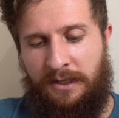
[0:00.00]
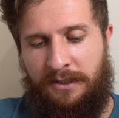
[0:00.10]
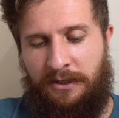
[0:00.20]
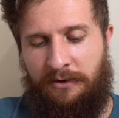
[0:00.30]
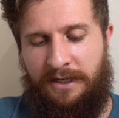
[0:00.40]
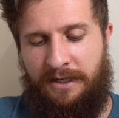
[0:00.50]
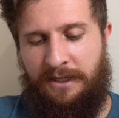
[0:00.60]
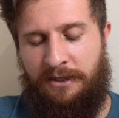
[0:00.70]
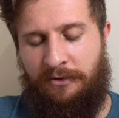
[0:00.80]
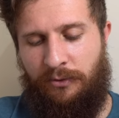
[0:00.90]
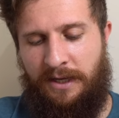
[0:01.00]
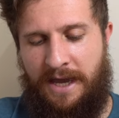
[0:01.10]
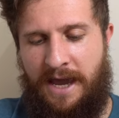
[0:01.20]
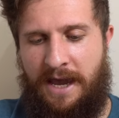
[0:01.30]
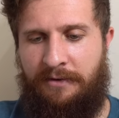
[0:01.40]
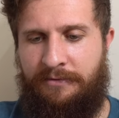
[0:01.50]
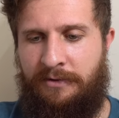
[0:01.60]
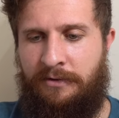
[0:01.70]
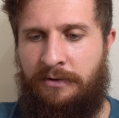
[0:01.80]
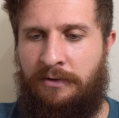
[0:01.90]
So in here we have
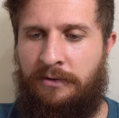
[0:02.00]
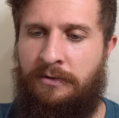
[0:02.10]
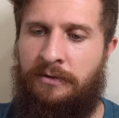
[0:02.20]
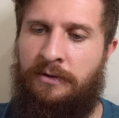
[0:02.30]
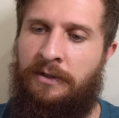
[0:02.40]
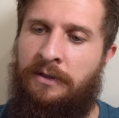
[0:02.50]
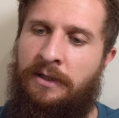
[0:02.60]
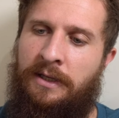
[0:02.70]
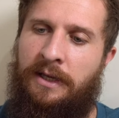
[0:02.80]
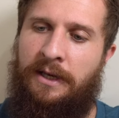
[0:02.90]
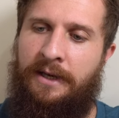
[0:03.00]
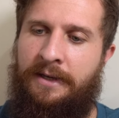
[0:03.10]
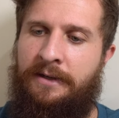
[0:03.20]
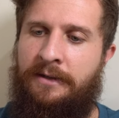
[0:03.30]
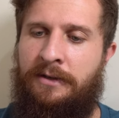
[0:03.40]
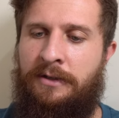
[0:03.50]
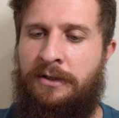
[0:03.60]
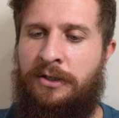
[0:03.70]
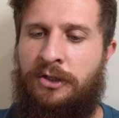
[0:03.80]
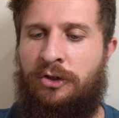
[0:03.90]
a
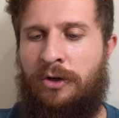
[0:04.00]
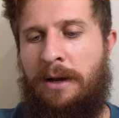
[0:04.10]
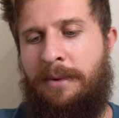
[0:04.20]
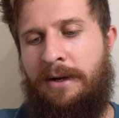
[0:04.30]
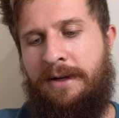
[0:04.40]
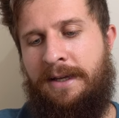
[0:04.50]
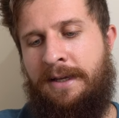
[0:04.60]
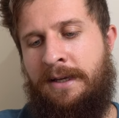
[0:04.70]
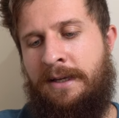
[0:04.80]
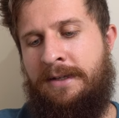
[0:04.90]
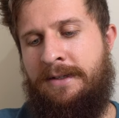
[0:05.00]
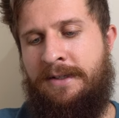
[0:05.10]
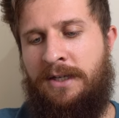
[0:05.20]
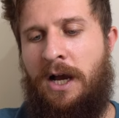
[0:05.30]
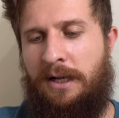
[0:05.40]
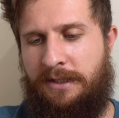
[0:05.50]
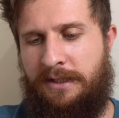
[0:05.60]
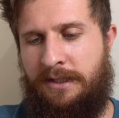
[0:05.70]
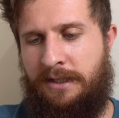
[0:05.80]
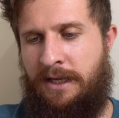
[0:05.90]
strawberry
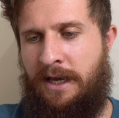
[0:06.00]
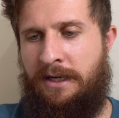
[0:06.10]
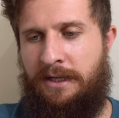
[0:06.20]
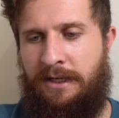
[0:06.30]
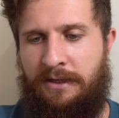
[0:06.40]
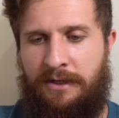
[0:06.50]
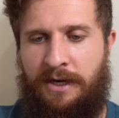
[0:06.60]
Zotz candy.